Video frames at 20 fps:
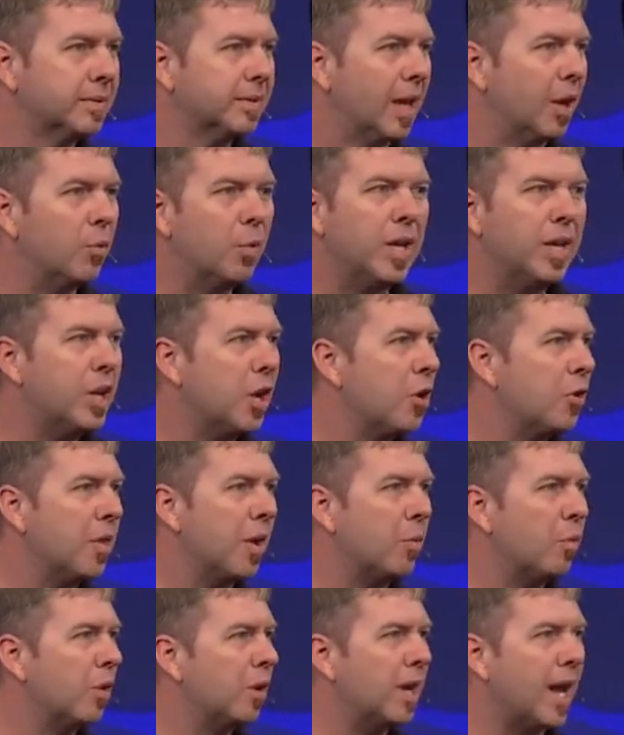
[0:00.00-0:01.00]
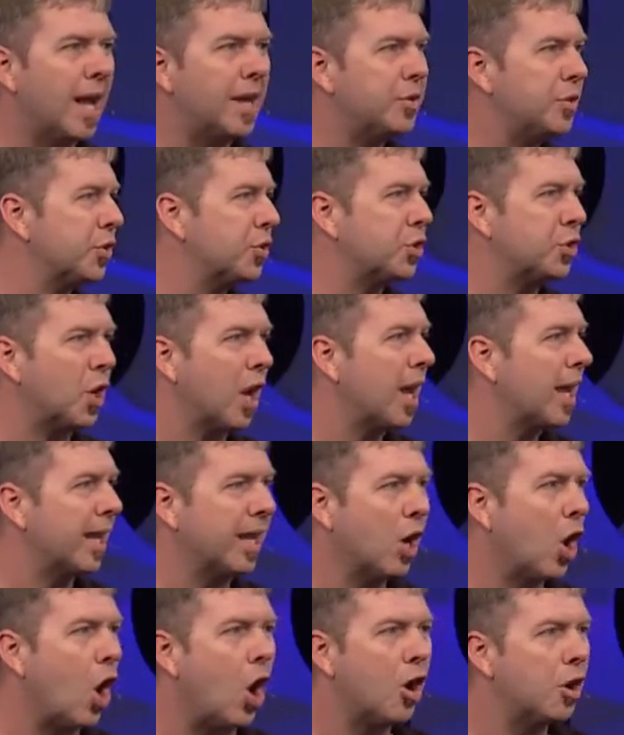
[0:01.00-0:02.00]
And we know that we're not just trying
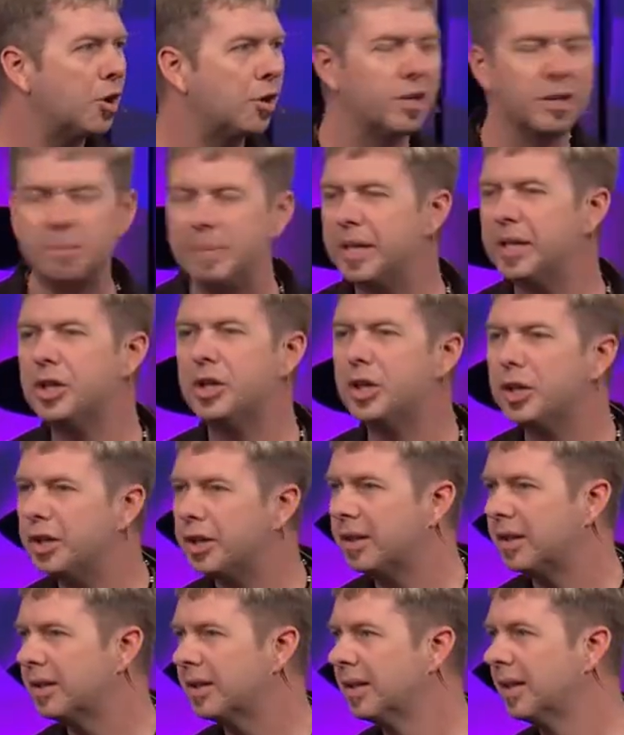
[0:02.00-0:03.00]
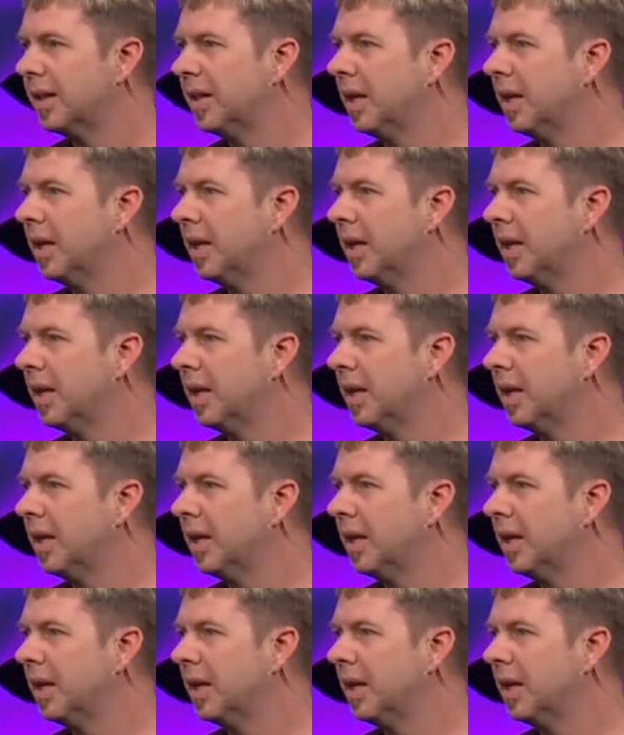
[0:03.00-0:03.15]
harder to be gooder.